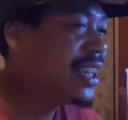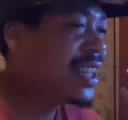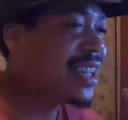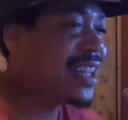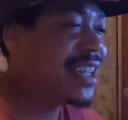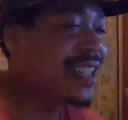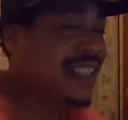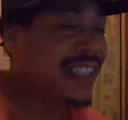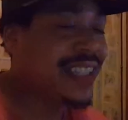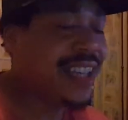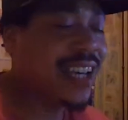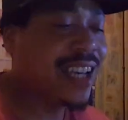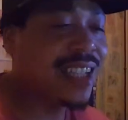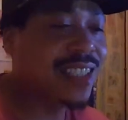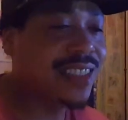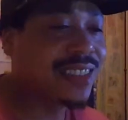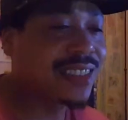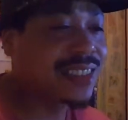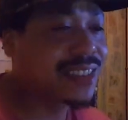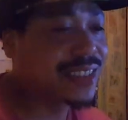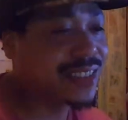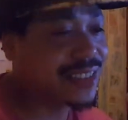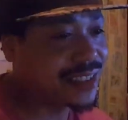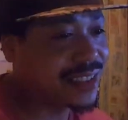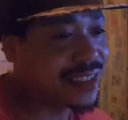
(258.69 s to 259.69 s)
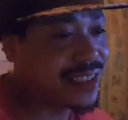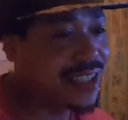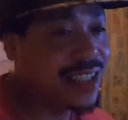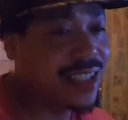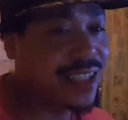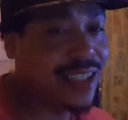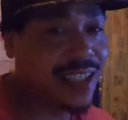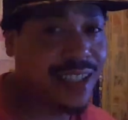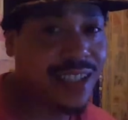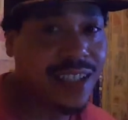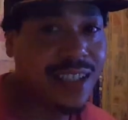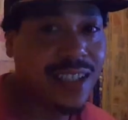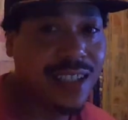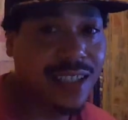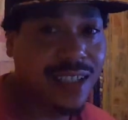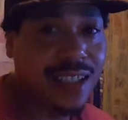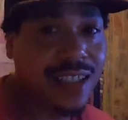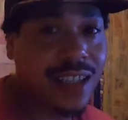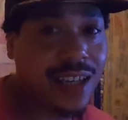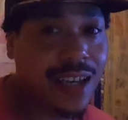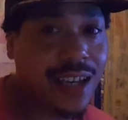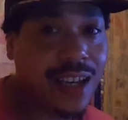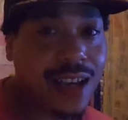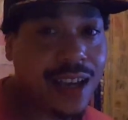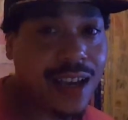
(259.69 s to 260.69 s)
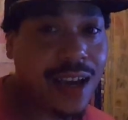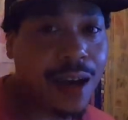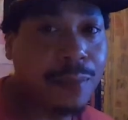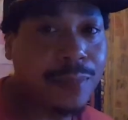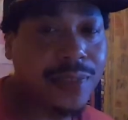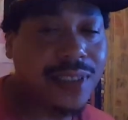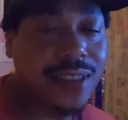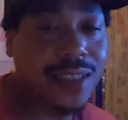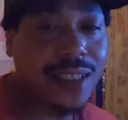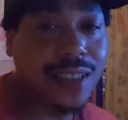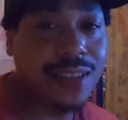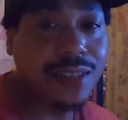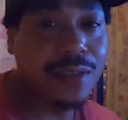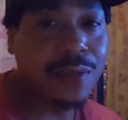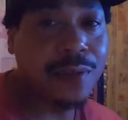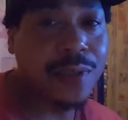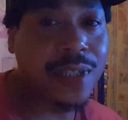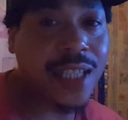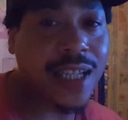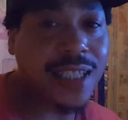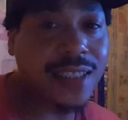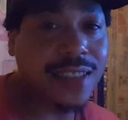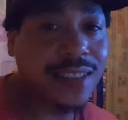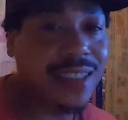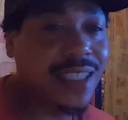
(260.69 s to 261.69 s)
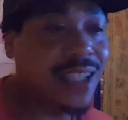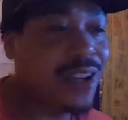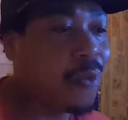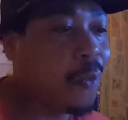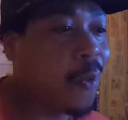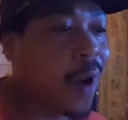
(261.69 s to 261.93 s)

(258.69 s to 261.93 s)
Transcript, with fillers: and yes, uh, yeah, I'm gonna stick to what I said.